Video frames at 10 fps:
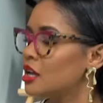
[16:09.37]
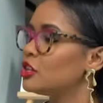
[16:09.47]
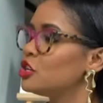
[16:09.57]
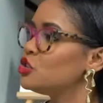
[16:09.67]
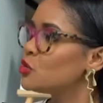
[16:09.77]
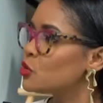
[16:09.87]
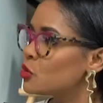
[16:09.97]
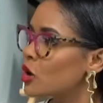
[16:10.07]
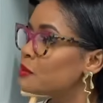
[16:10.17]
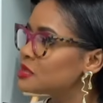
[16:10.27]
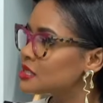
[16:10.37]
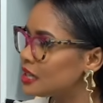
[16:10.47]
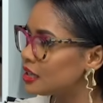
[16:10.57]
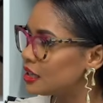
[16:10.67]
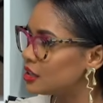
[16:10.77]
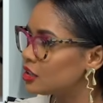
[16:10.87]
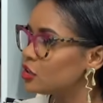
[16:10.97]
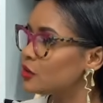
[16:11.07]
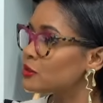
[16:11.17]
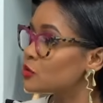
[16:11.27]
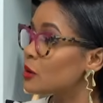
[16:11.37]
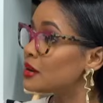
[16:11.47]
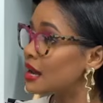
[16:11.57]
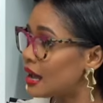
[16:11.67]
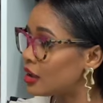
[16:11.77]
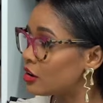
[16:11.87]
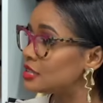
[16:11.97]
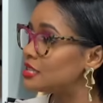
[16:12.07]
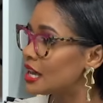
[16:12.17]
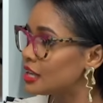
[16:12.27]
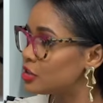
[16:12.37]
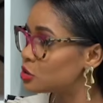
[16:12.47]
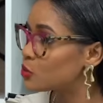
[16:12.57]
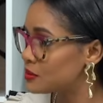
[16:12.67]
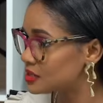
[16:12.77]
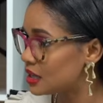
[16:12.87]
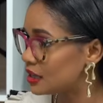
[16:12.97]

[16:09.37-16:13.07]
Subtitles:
The U, upskilling, you have to apply on TIU's website.